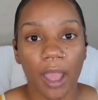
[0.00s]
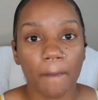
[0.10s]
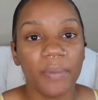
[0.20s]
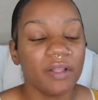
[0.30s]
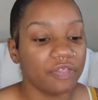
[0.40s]

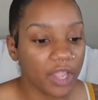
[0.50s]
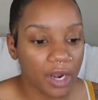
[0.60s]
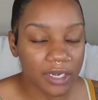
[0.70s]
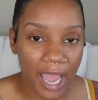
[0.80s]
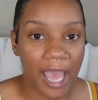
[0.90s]
but
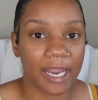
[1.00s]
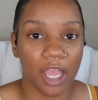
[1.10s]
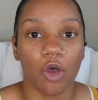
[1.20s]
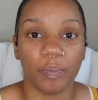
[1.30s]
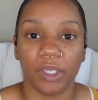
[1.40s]
they're not
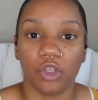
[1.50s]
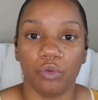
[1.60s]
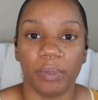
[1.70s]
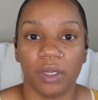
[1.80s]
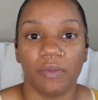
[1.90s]
helping you
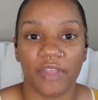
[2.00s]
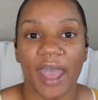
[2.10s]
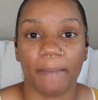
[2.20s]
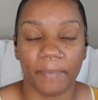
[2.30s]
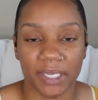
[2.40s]
build
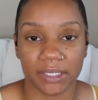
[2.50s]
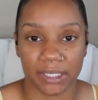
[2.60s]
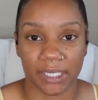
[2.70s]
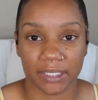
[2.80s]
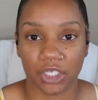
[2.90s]
that
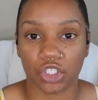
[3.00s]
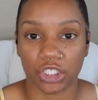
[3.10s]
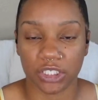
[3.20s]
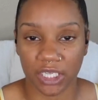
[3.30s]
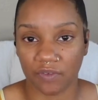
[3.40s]
business. They're
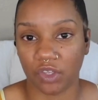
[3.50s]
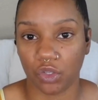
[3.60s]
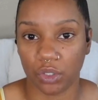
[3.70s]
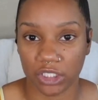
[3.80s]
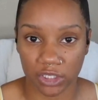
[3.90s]
just giving
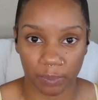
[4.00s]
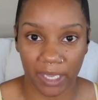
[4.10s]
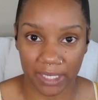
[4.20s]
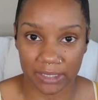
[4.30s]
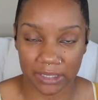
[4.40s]
you the
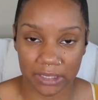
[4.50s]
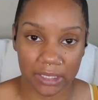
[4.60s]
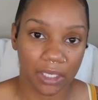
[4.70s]
space.